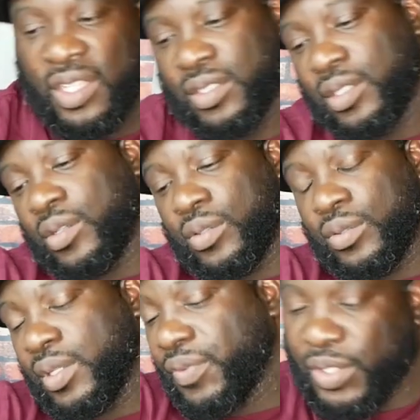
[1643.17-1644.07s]

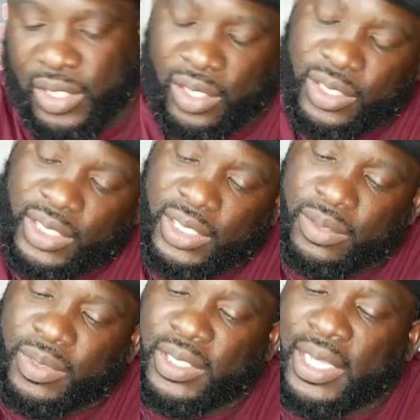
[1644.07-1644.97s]
So if you talk to your
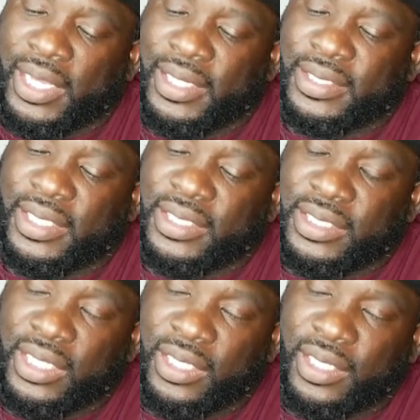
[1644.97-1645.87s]
husband a lot, they say
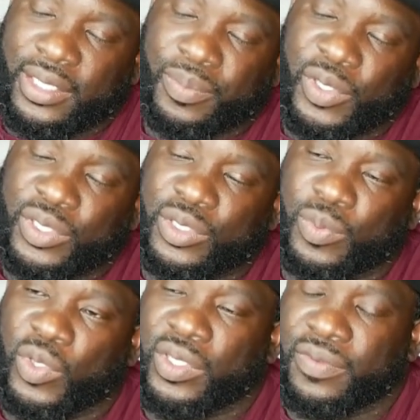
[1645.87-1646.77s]
see the other person's
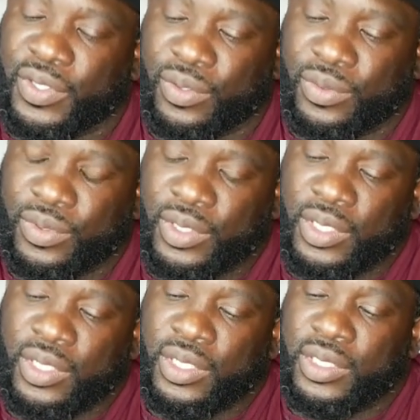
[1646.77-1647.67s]
point of view.
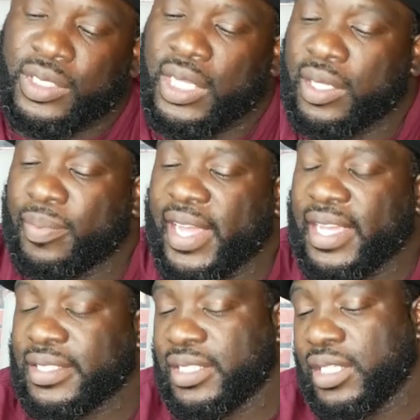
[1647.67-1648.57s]
Take a
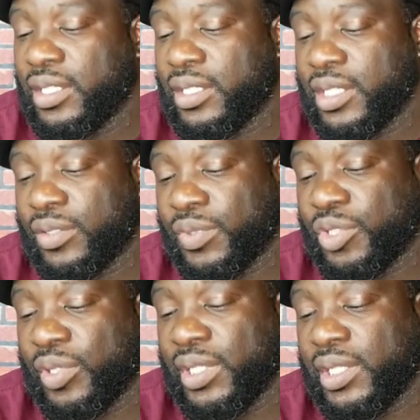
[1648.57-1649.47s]
back seat, because
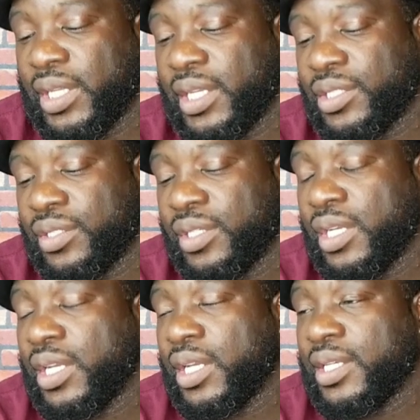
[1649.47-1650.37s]
retreat to nature.
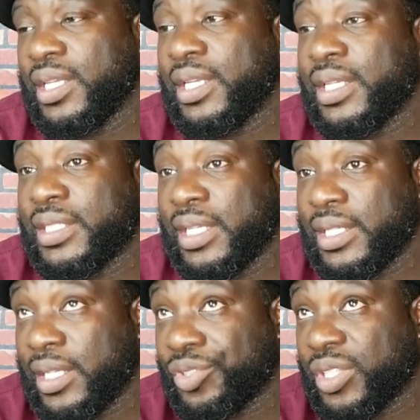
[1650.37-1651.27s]
And then they say
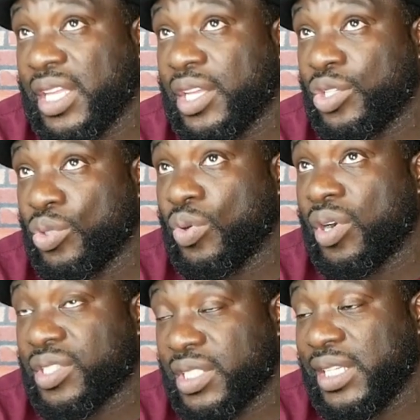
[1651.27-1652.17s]
another thing. You
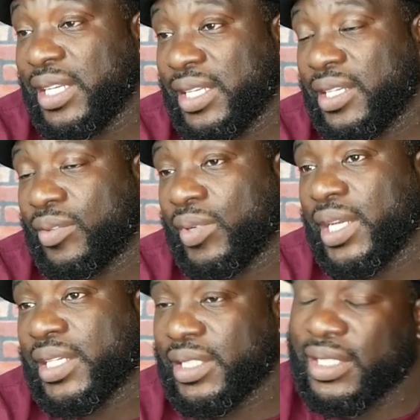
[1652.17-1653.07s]
are seeing it
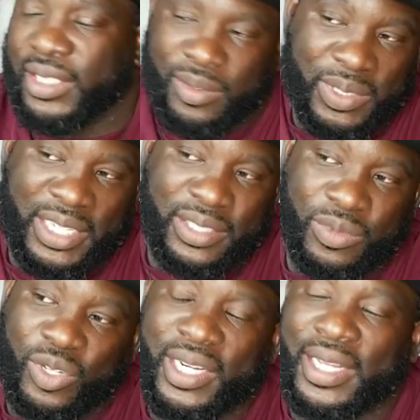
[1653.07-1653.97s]
correctly. Your husband got some
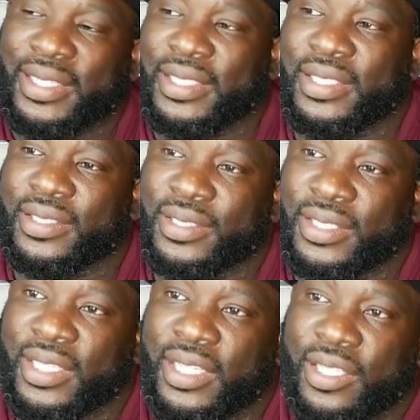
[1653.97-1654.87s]
great ideas.
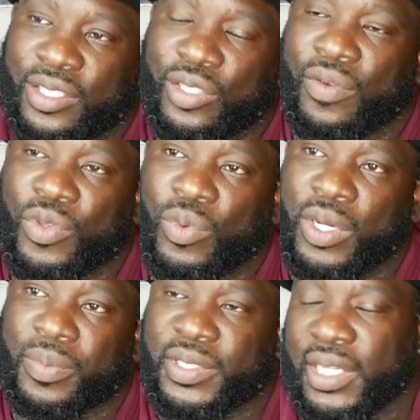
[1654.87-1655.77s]
So if you
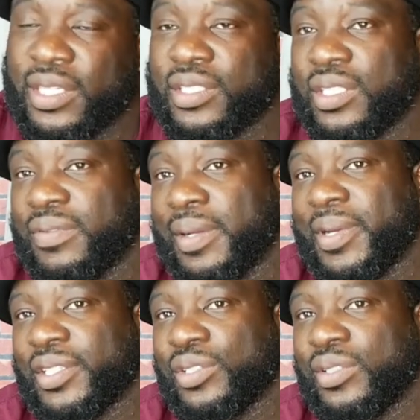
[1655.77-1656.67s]
want to protect yourself, how
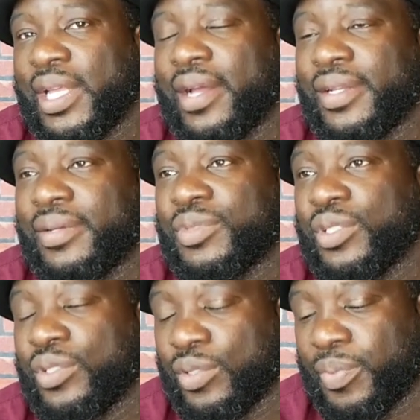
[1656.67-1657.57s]
about you allow him to
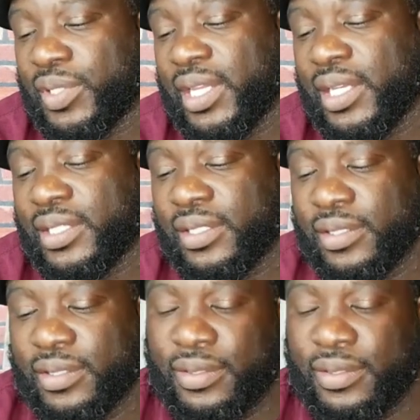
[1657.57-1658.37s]
do the protecting?